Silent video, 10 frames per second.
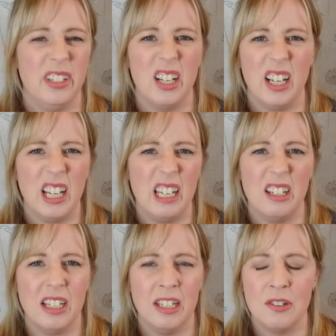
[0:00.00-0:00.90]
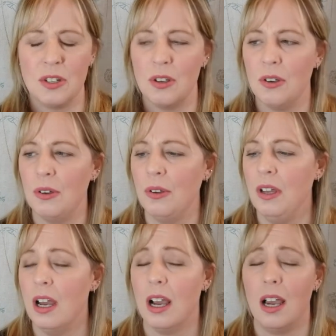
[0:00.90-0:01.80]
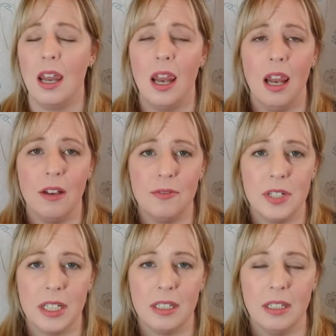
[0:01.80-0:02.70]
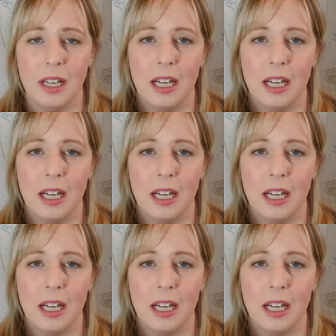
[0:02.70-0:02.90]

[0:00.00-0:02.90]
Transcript: nine, eight, nine years ago. I loved it.